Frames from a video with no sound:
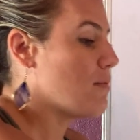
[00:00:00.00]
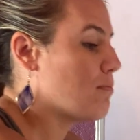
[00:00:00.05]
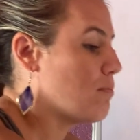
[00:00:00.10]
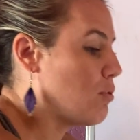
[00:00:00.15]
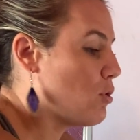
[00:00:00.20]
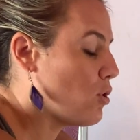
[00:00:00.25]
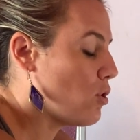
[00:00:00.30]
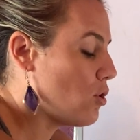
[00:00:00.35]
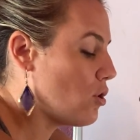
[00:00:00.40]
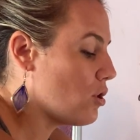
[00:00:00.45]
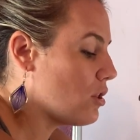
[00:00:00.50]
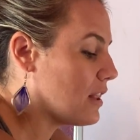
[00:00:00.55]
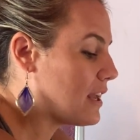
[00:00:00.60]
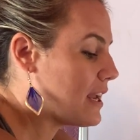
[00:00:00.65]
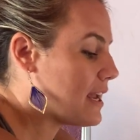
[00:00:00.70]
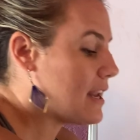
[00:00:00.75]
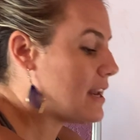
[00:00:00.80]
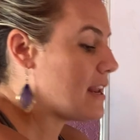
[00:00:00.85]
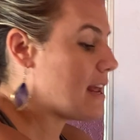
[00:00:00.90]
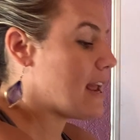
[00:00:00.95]
pull
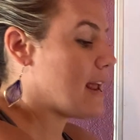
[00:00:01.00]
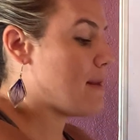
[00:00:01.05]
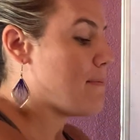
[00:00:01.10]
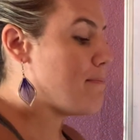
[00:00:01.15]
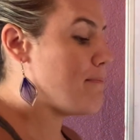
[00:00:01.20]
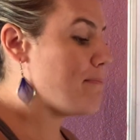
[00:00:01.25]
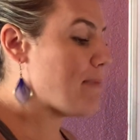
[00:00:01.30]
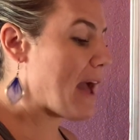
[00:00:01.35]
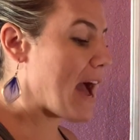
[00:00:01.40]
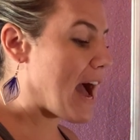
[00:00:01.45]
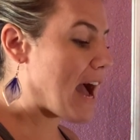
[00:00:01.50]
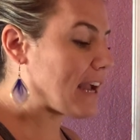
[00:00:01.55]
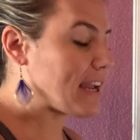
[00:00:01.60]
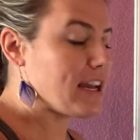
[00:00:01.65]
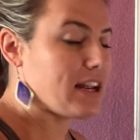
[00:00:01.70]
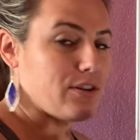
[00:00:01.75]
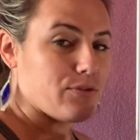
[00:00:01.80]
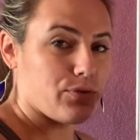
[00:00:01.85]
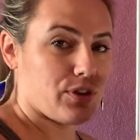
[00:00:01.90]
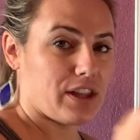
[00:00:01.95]
in and back
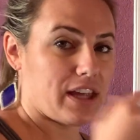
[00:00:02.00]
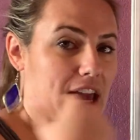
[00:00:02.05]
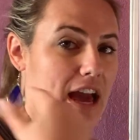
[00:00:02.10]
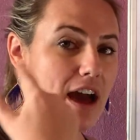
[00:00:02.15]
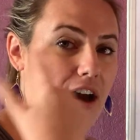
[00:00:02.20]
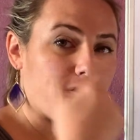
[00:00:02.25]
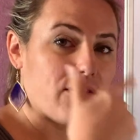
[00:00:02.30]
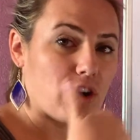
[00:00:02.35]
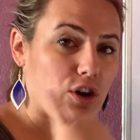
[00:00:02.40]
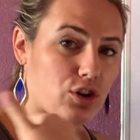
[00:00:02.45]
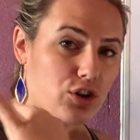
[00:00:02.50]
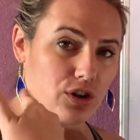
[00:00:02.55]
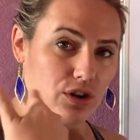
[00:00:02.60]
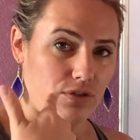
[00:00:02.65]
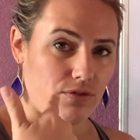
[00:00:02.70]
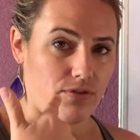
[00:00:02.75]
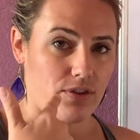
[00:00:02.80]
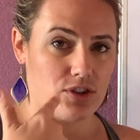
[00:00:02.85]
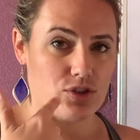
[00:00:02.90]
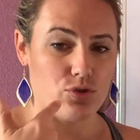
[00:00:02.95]
and really have a
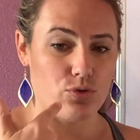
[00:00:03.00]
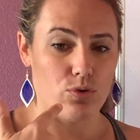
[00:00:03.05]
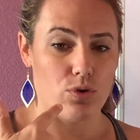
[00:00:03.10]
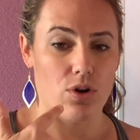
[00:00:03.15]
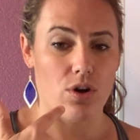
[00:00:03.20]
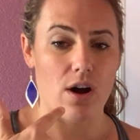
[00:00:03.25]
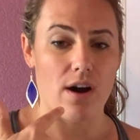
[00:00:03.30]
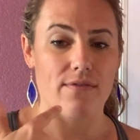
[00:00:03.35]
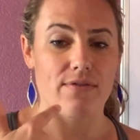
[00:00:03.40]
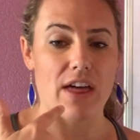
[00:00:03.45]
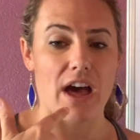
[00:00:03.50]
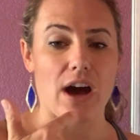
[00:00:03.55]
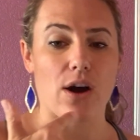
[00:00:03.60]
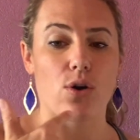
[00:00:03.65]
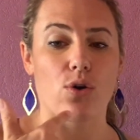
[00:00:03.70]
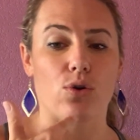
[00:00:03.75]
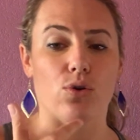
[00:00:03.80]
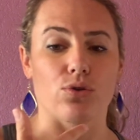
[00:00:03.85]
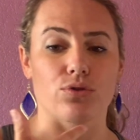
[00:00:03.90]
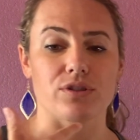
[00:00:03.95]
good visual of that
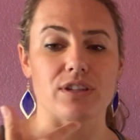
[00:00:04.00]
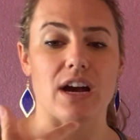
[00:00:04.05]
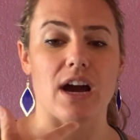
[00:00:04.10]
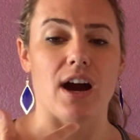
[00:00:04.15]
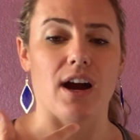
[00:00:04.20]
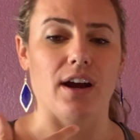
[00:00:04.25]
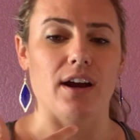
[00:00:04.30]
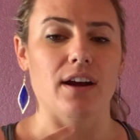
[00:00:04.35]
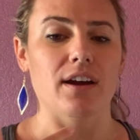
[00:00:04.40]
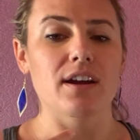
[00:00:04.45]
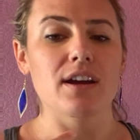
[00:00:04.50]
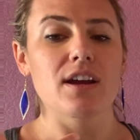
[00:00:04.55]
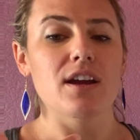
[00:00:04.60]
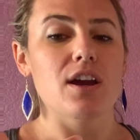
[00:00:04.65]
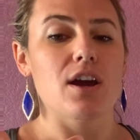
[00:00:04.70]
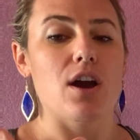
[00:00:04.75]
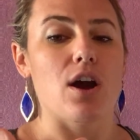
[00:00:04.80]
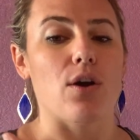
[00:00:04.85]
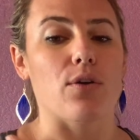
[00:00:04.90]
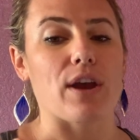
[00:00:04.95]
whole tongue.
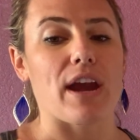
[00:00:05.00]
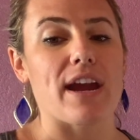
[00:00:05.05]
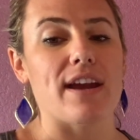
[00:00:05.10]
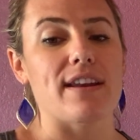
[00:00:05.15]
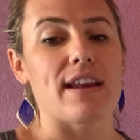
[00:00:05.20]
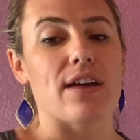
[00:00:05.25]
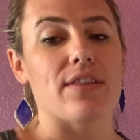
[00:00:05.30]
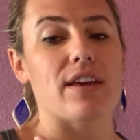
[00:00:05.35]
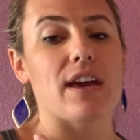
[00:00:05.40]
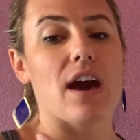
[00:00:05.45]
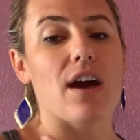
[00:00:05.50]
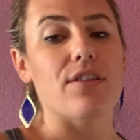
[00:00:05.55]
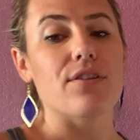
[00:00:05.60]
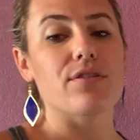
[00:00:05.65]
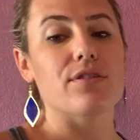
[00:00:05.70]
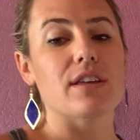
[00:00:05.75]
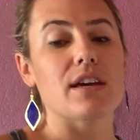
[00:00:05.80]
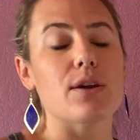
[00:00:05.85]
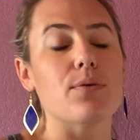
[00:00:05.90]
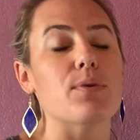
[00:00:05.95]
Okay, now the other
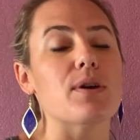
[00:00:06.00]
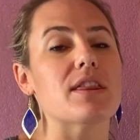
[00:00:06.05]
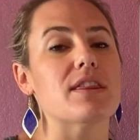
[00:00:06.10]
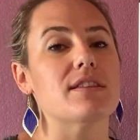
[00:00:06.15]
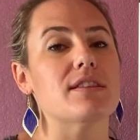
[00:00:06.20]
thing with